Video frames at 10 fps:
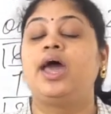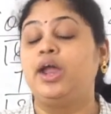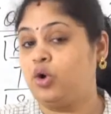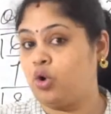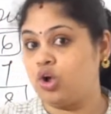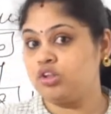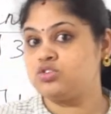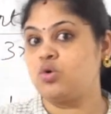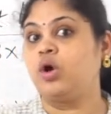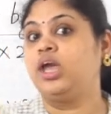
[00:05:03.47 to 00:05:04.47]
And
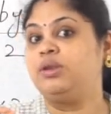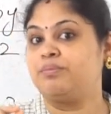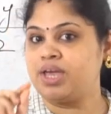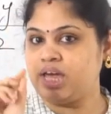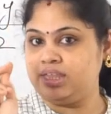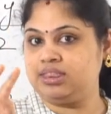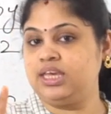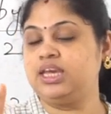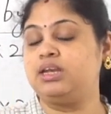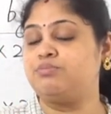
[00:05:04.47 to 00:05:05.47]
also in my, I
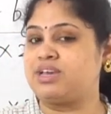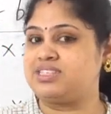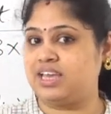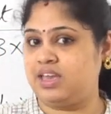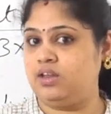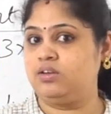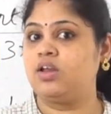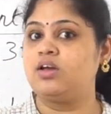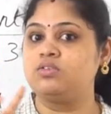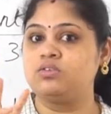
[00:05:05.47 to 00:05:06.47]
think in my second
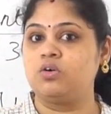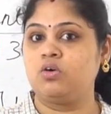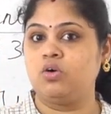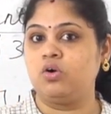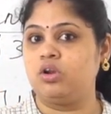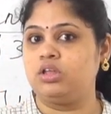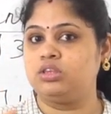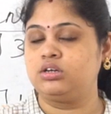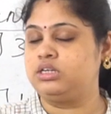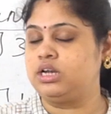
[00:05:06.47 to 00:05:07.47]
classes or
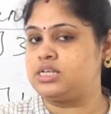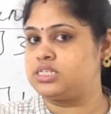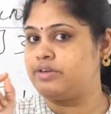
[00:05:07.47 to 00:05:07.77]
third classes,